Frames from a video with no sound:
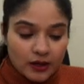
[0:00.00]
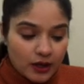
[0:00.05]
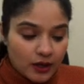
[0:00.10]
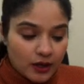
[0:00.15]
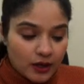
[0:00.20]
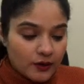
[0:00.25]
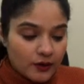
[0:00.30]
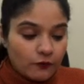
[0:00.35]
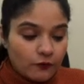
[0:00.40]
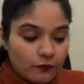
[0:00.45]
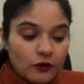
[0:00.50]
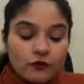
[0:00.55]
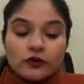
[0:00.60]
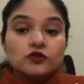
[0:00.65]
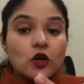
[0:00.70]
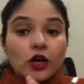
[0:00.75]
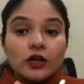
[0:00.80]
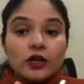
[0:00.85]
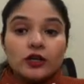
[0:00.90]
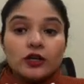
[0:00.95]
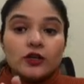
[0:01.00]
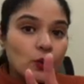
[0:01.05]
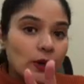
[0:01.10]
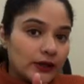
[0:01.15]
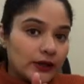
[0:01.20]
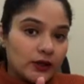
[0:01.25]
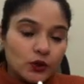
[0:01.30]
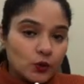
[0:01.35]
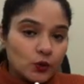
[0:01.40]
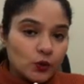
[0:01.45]
if it was not 2 at
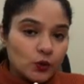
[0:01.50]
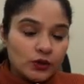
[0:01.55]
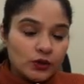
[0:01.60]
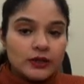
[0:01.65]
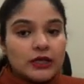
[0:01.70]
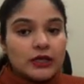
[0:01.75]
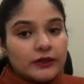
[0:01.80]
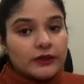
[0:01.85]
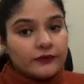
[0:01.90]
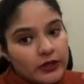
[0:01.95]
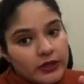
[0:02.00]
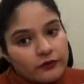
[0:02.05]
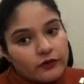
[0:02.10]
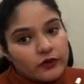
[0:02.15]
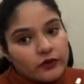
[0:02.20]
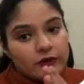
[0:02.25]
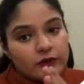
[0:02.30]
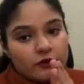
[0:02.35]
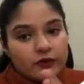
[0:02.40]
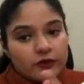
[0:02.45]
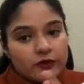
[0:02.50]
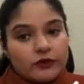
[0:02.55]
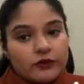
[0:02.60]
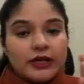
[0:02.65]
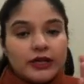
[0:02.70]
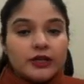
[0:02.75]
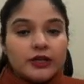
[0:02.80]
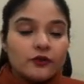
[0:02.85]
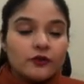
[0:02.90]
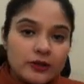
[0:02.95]
2, if it was at a
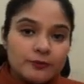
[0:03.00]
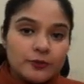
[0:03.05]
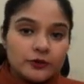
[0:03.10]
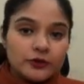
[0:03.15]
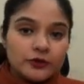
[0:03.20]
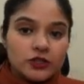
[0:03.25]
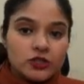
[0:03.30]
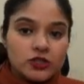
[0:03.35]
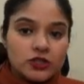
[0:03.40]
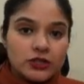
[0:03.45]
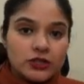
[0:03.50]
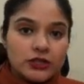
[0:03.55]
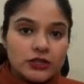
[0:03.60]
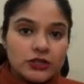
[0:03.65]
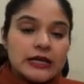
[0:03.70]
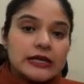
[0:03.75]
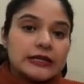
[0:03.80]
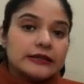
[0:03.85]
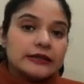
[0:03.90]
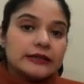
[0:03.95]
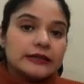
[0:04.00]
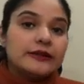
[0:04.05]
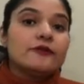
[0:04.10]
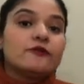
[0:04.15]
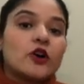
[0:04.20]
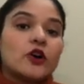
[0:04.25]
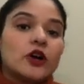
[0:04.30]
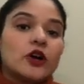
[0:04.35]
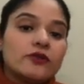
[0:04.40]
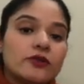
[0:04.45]
different position, then what
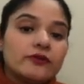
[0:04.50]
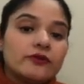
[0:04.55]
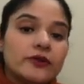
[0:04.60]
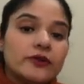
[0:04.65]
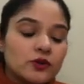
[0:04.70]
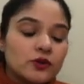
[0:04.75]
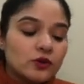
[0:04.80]
will we do?